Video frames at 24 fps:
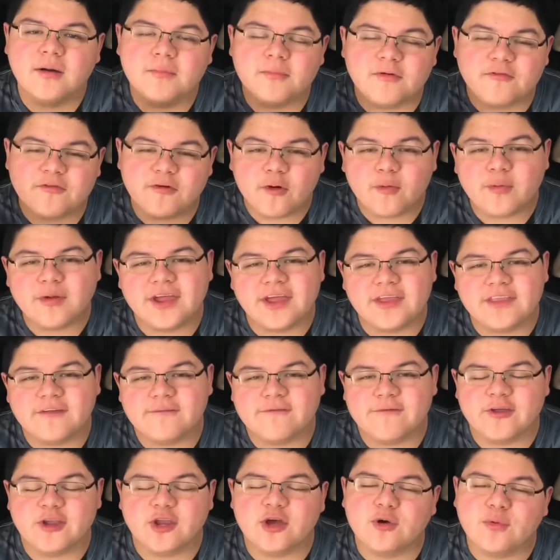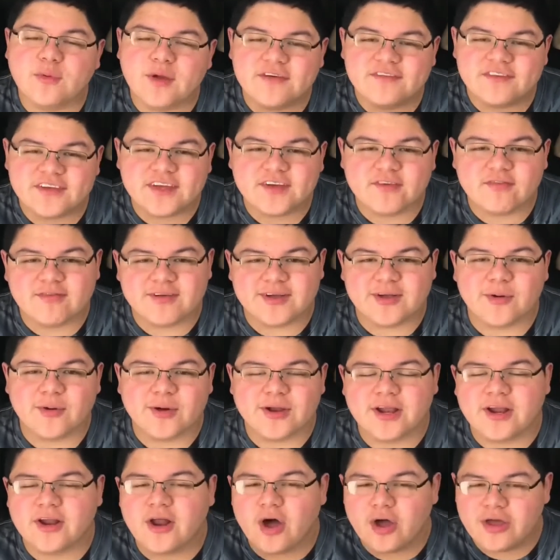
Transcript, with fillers: Before we get into the video, we have a giveaway going on.